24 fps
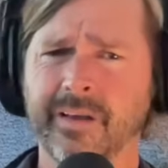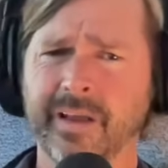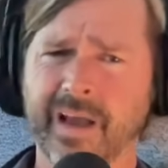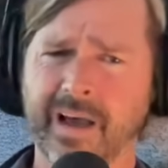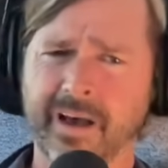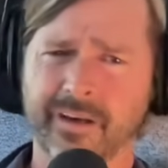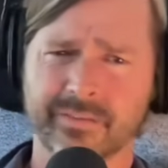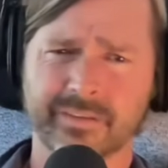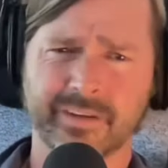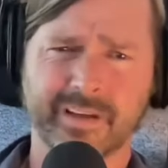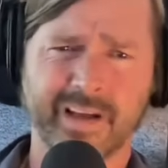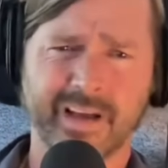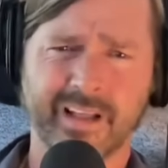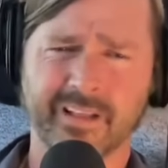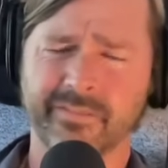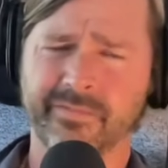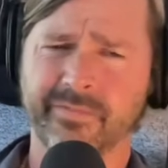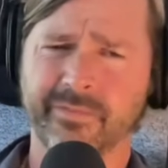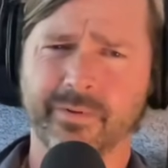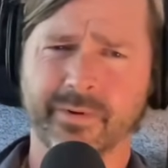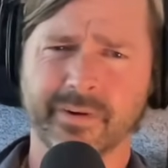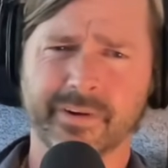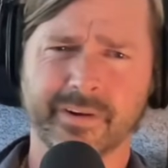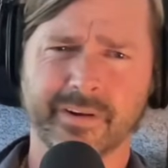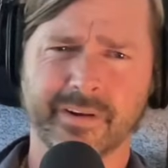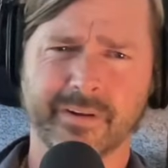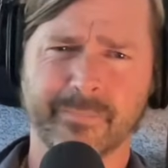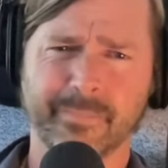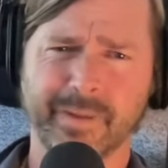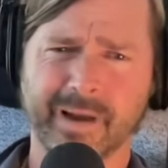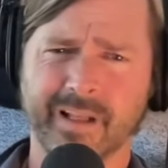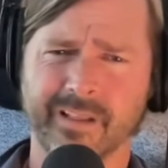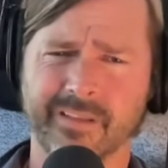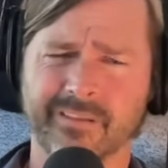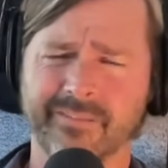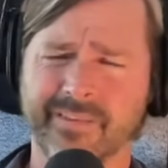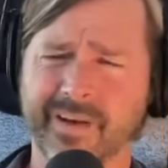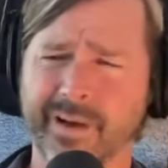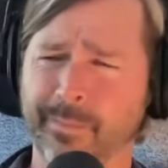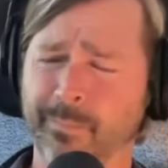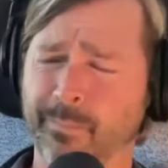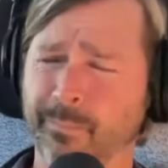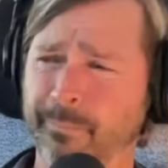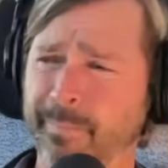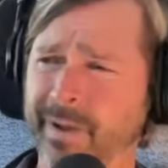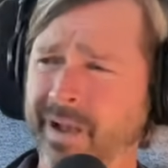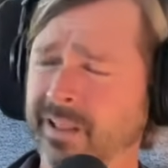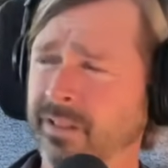out in California in
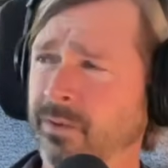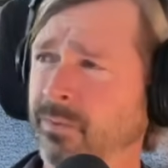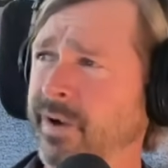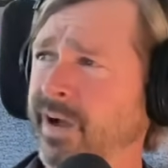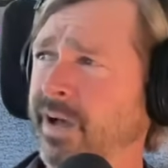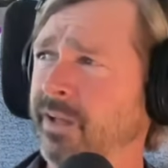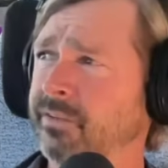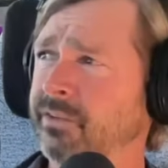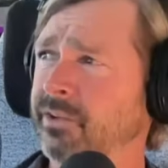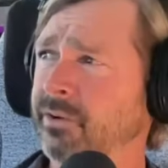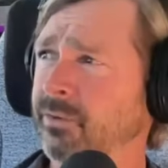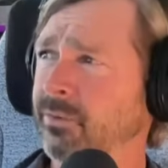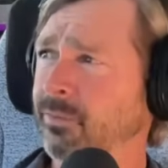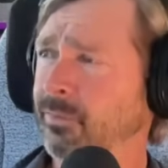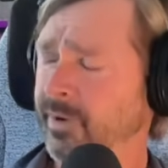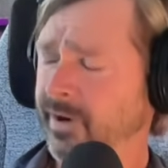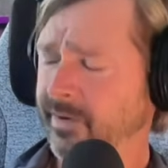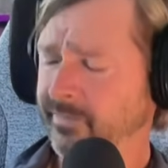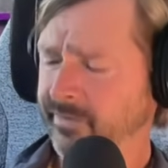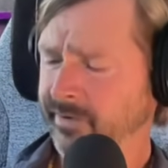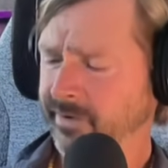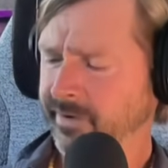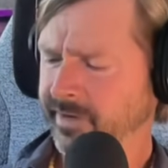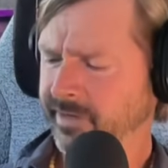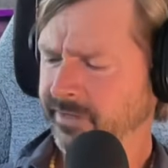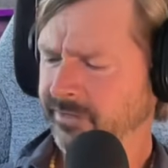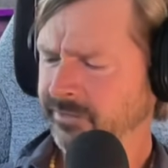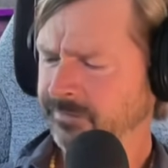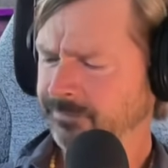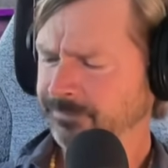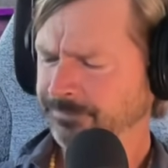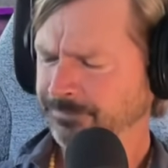Palo Alto or wherever it is.